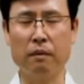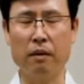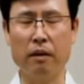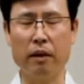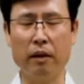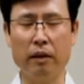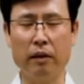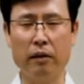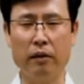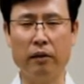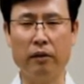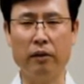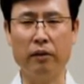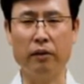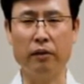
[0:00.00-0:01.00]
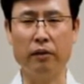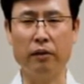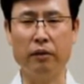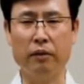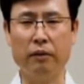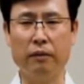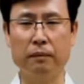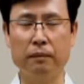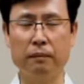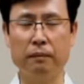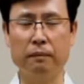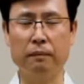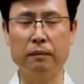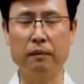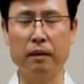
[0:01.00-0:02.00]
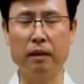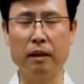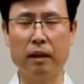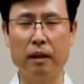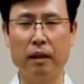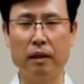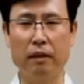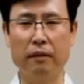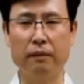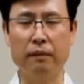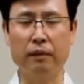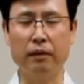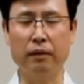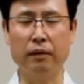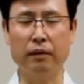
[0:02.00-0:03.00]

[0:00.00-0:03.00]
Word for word: Thank you. I love you.